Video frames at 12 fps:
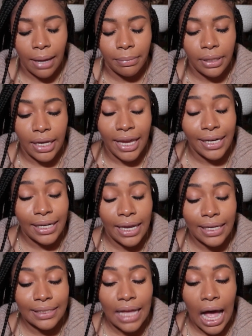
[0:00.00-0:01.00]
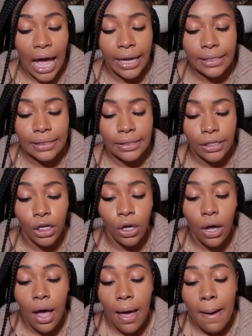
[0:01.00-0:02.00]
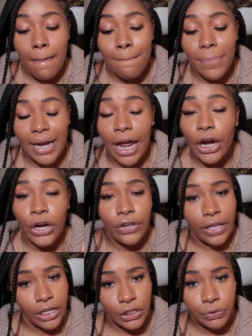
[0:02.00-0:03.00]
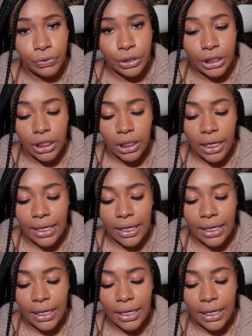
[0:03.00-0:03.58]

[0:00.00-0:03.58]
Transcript: I mean, 88 is high still, but I heard that it's really good.